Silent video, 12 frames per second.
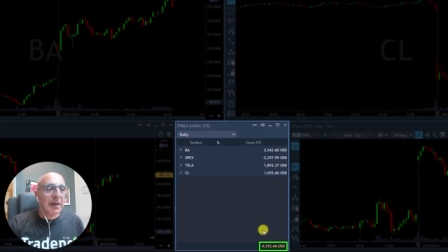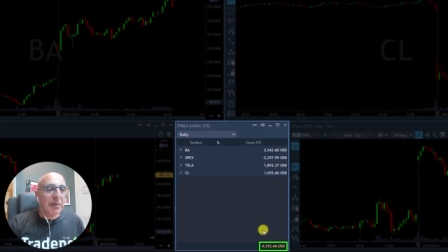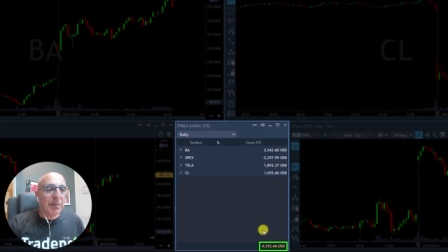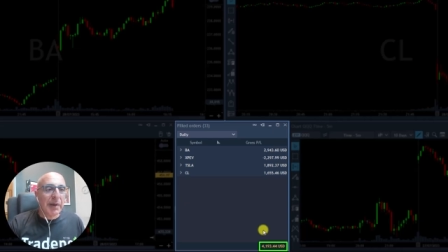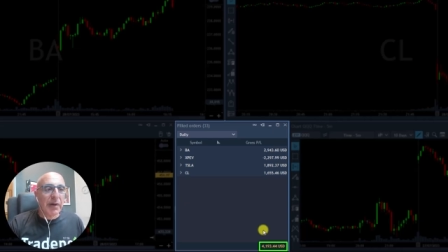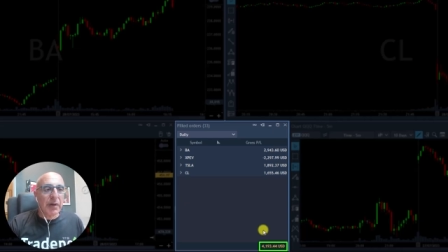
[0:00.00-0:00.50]

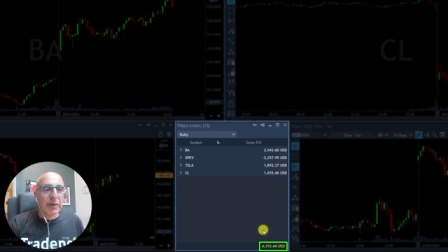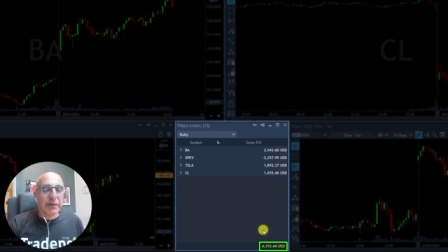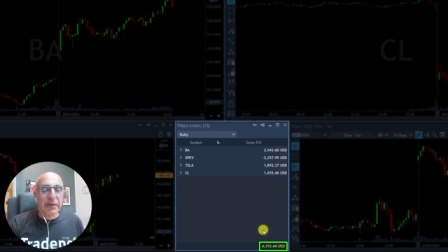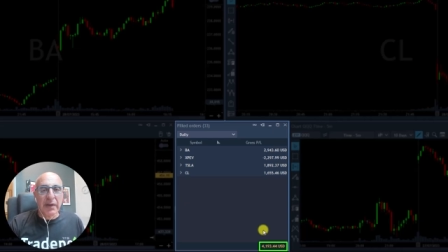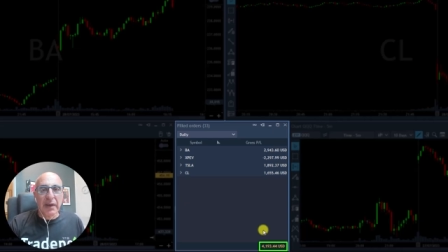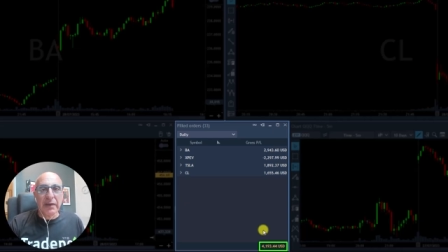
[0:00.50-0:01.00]

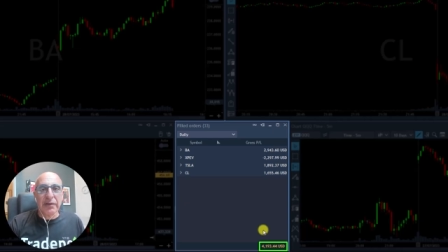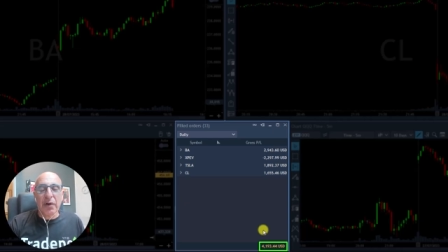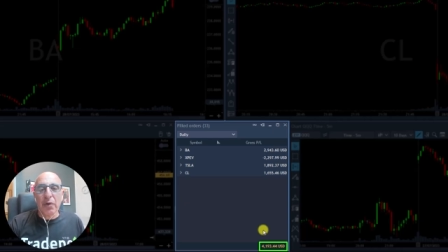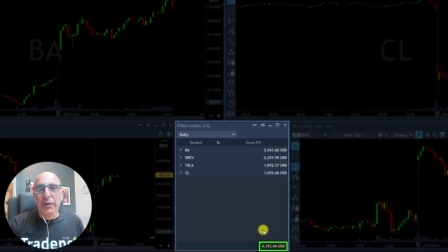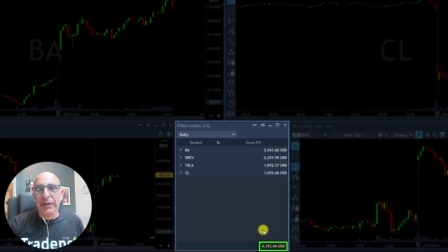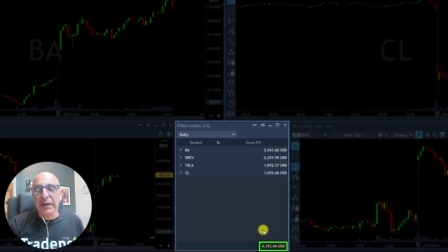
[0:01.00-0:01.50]
because it's
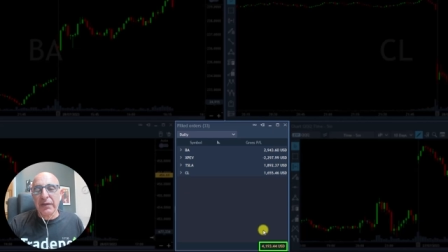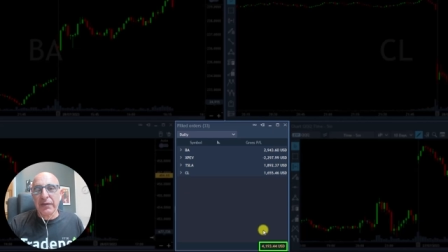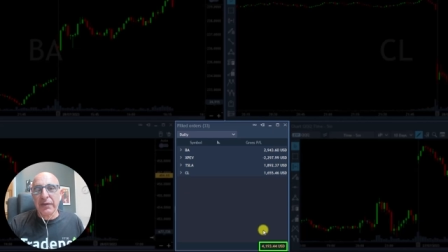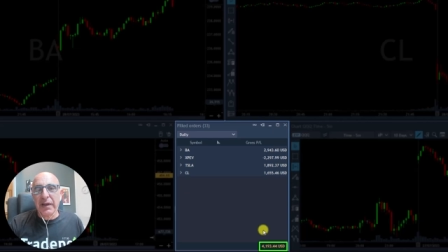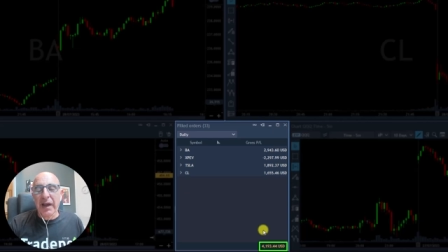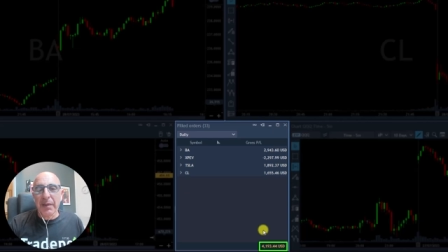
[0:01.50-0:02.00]
always
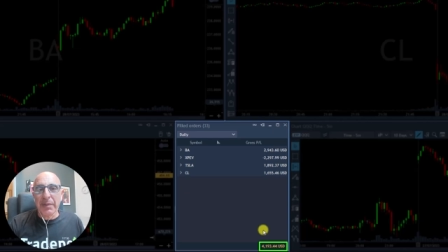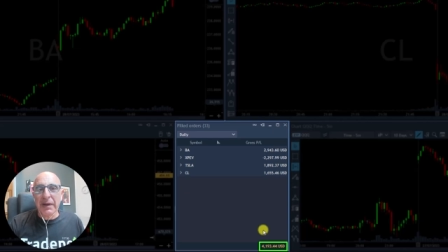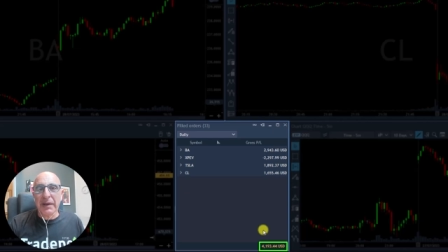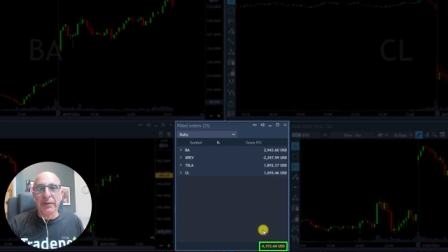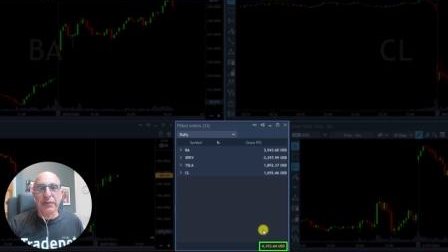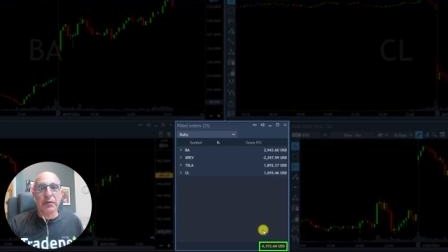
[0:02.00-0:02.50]
interesting, I
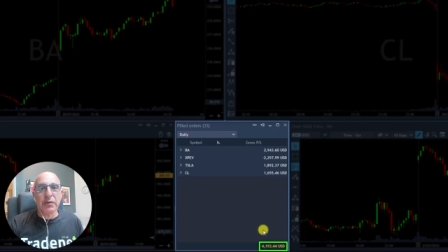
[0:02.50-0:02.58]
believe,